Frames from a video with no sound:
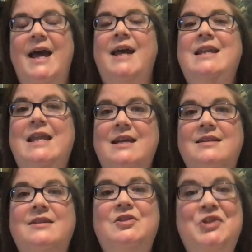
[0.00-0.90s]
And this
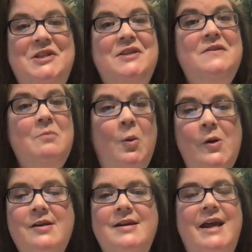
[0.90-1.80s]
is just as
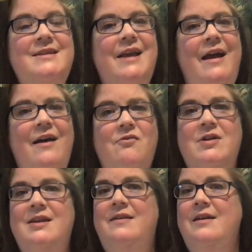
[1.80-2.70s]
important as
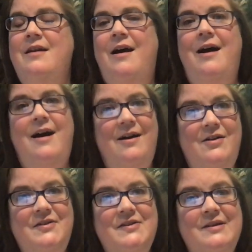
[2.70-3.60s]
everything
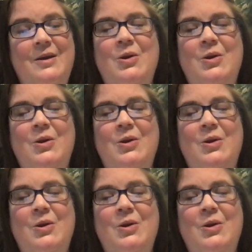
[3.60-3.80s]
else.